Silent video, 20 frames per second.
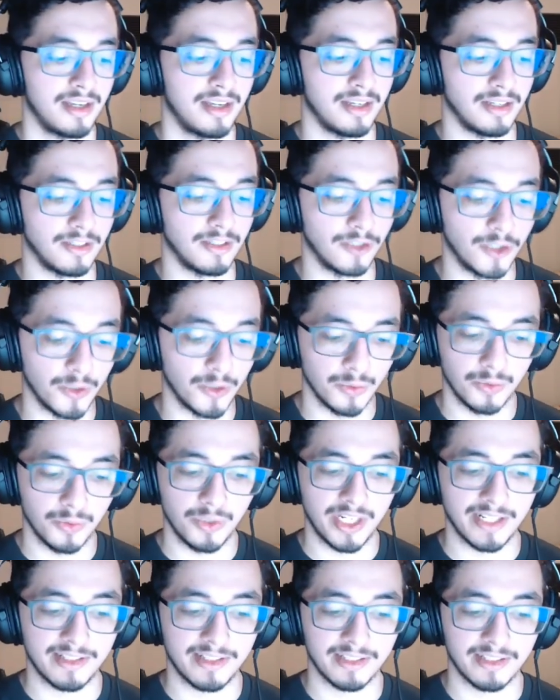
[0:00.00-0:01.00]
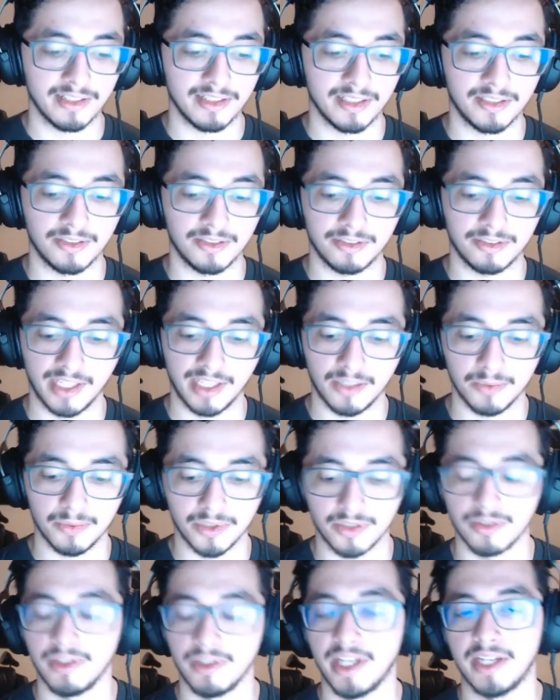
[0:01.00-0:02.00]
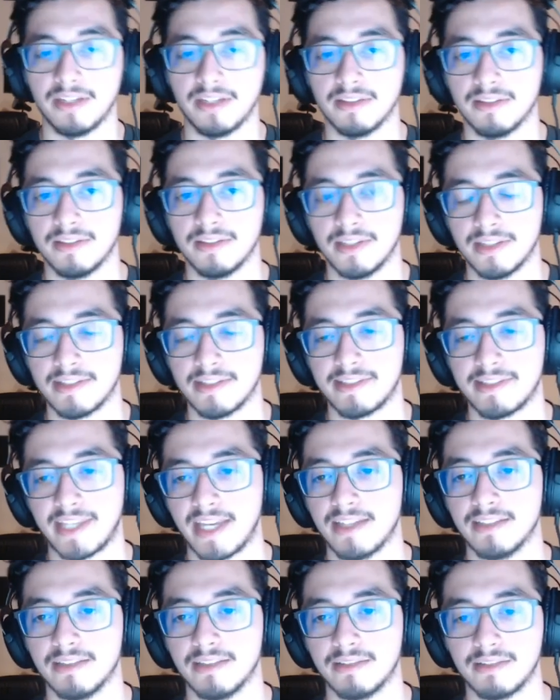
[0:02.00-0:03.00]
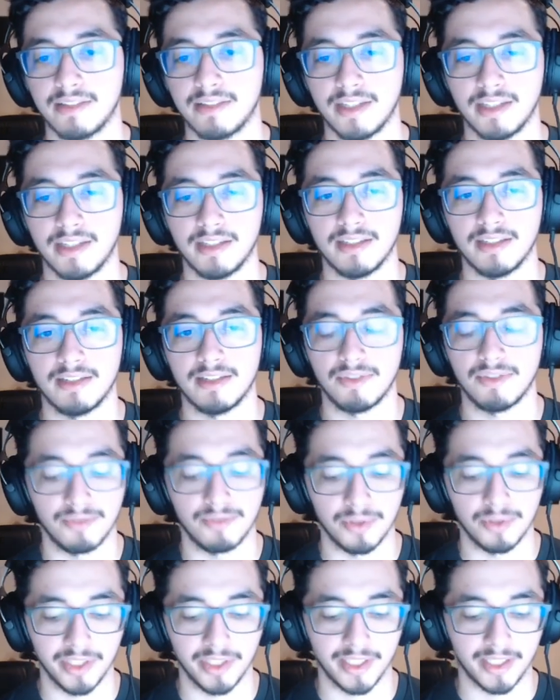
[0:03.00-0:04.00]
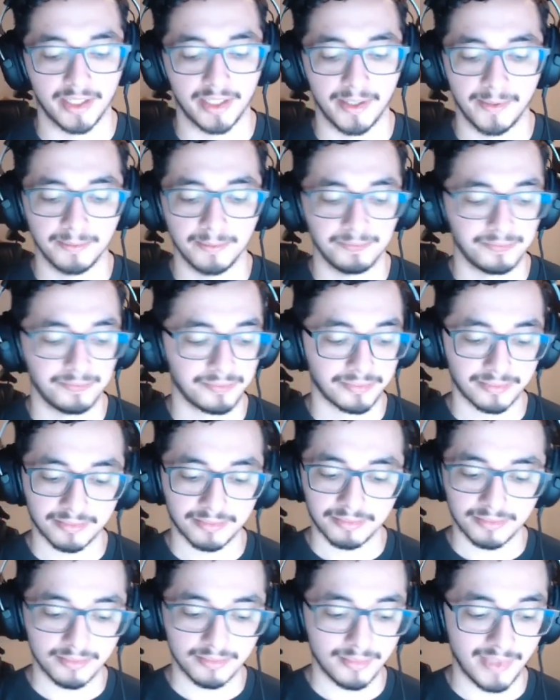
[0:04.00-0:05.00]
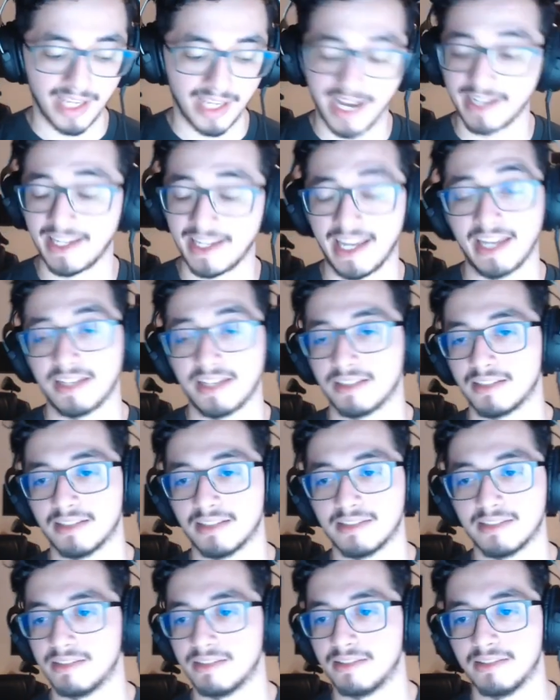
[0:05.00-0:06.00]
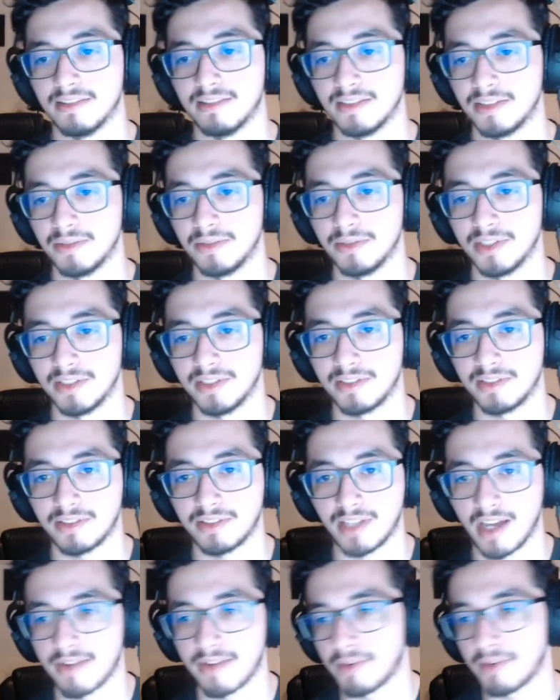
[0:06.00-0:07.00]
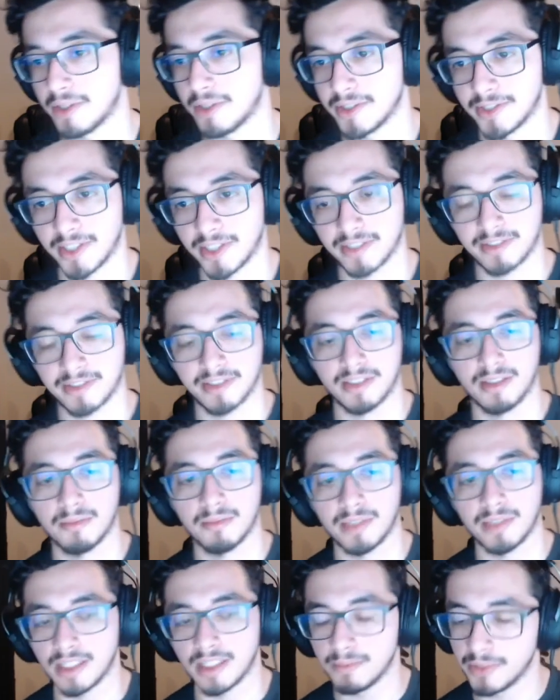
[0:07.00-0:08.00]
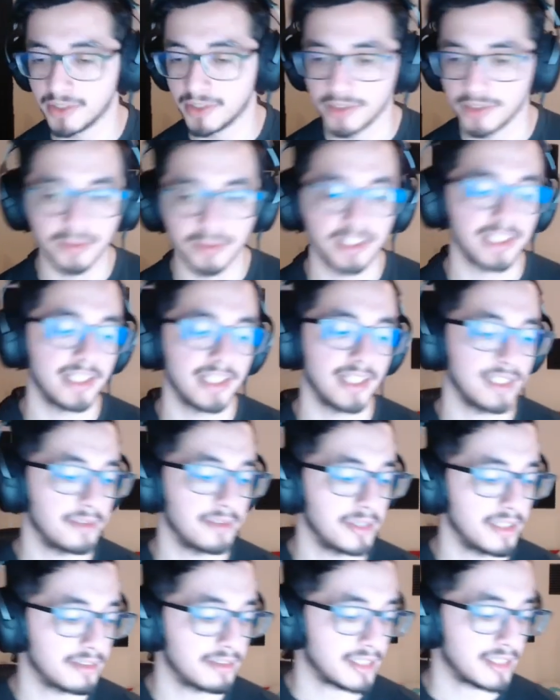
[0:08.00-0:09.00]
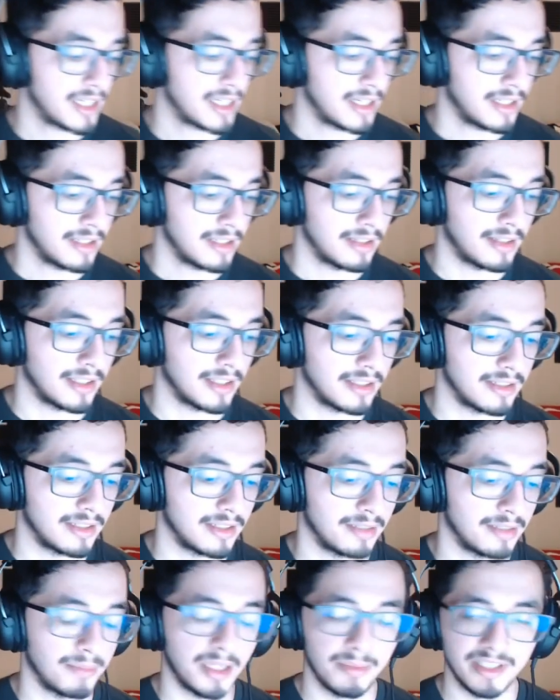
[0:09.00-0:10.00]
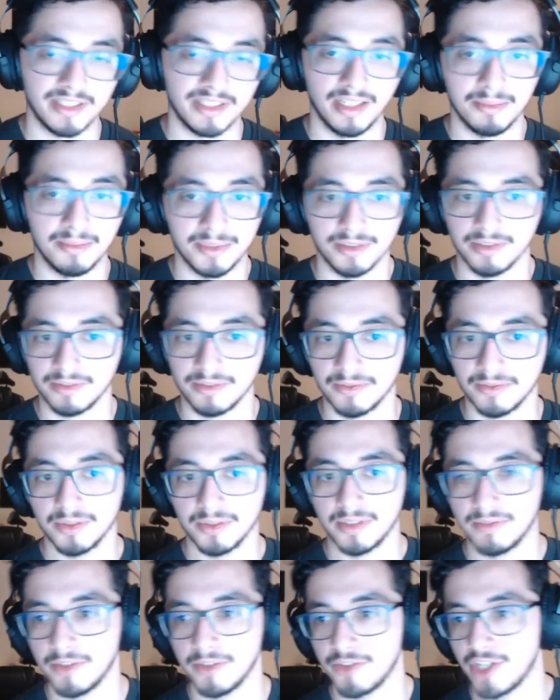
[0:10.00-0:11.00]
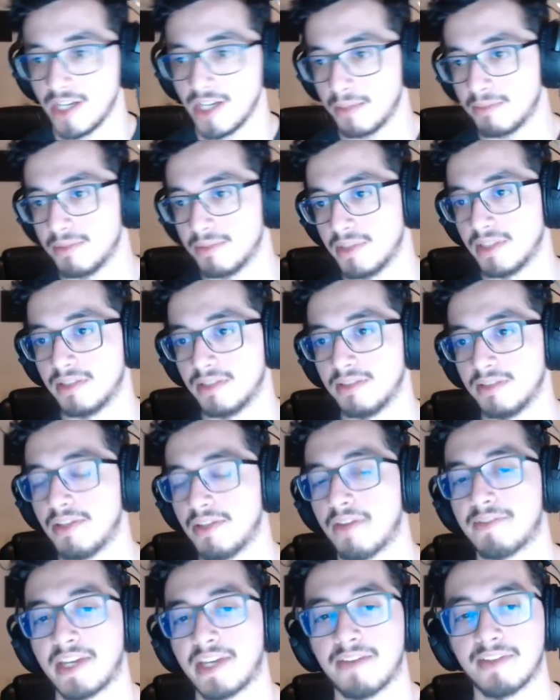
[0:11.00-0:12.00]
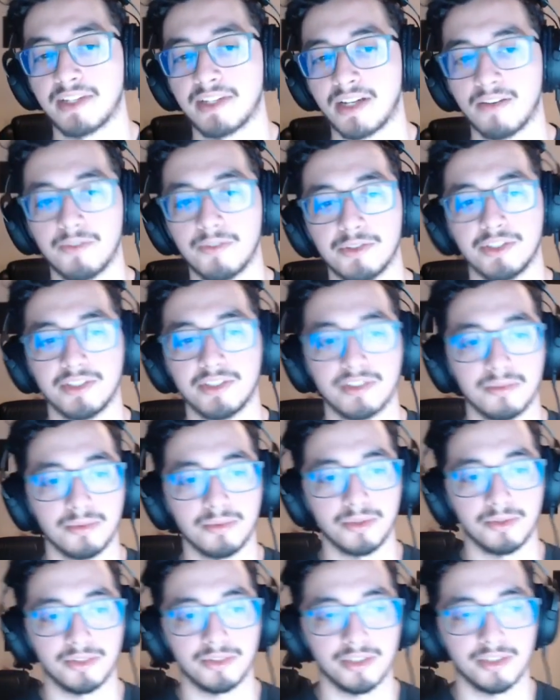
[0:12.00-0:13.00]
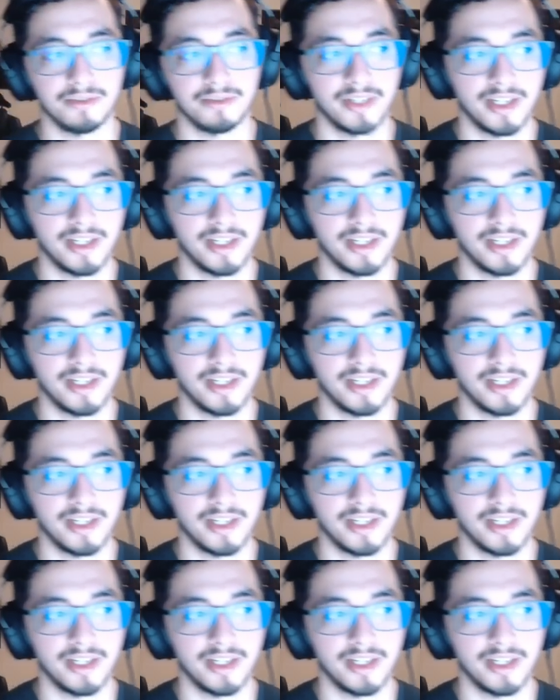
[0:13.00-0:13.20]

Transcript: you need to understand what your line in the sand is. And if you feel like, I can't consistently do this, I've already talked to them, they keep on doing it anyways, then it may be time to look for a different job. And you have to have that conversation with yourself